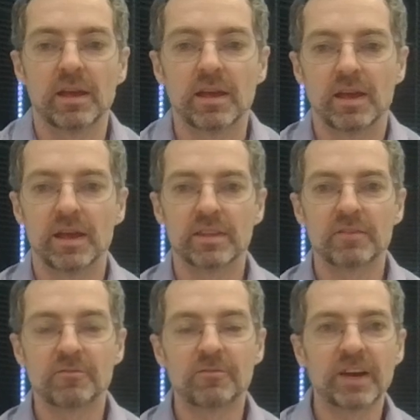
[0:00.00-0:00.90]
And
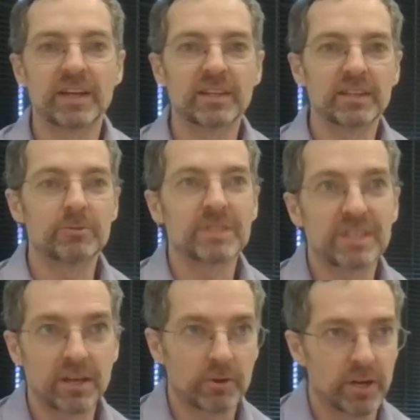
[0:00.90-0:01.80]
then finally we
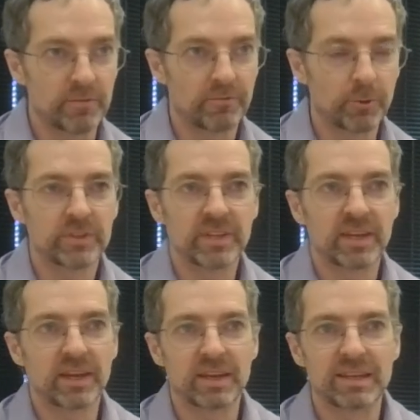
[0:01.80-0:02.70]
say, all right, 4th
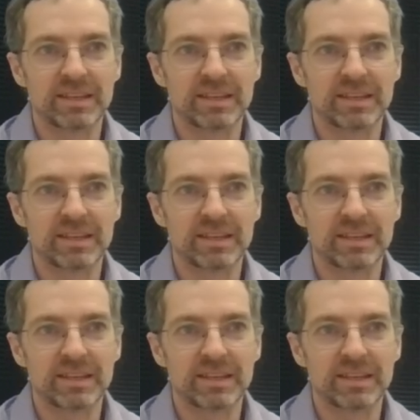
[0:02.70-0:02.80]
day,